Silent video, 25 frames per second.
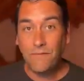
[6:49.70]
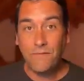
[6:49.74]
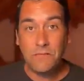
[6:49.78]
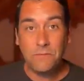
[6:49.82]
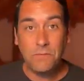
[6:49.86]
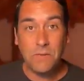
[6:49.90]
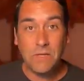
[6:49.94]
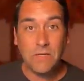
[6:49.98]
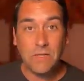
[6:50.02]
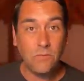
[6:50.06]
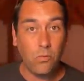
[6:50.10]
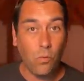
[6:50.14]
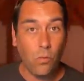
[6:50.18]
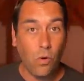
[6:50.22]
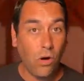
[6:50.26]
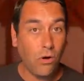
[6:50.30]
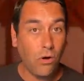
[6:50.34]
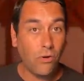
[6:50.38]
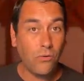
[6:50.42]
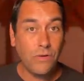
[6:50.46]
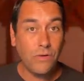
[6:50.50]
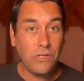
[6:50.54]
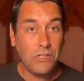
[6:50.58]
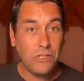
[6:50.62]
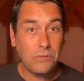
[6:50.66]
is because
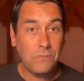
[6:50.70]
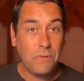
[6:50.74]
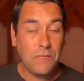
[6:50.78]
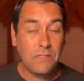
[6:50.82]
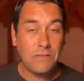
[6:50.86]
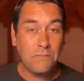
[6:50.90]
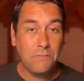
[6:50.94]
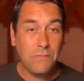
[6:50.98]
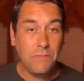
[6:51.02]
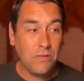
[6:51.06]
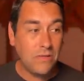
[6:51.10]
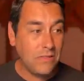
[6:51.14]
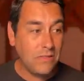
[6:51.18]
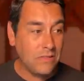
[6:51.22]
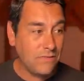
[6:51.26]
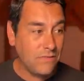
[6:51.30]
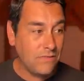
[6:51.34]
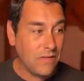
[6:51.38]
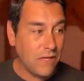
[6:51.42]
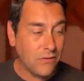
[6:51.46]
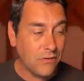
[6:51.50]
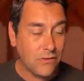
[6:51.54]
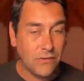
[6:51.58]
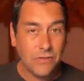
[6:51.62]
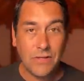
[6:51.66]
Walgreens spends millions of
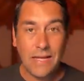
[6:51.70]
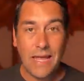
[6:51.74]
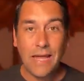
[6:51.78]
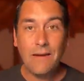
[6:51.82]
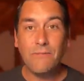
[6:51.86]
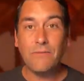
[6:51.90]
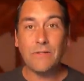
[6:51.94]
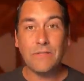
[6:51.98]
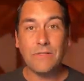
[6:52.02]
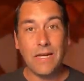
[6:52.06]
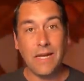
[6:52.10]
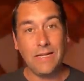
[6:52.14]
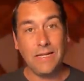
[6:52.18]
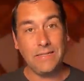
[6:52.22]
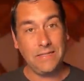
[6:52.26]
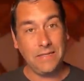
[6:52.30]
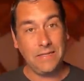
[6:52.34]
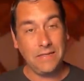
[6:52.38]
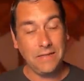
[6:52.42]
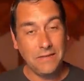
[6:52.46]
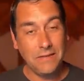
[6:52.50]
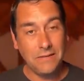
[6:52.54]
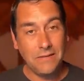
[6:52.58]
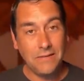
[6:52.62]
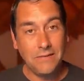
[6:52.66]
dollars on advertising,
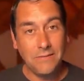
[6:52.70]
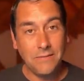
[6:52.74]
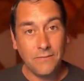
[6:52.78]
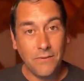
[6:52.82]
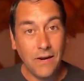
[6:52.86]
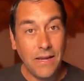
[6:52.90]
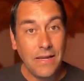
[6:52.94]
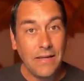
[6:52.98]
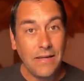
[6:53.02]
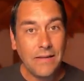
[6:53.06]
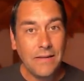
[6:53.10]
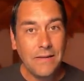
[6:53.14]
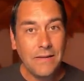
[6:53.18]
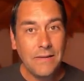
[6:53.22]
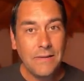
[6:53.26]
right?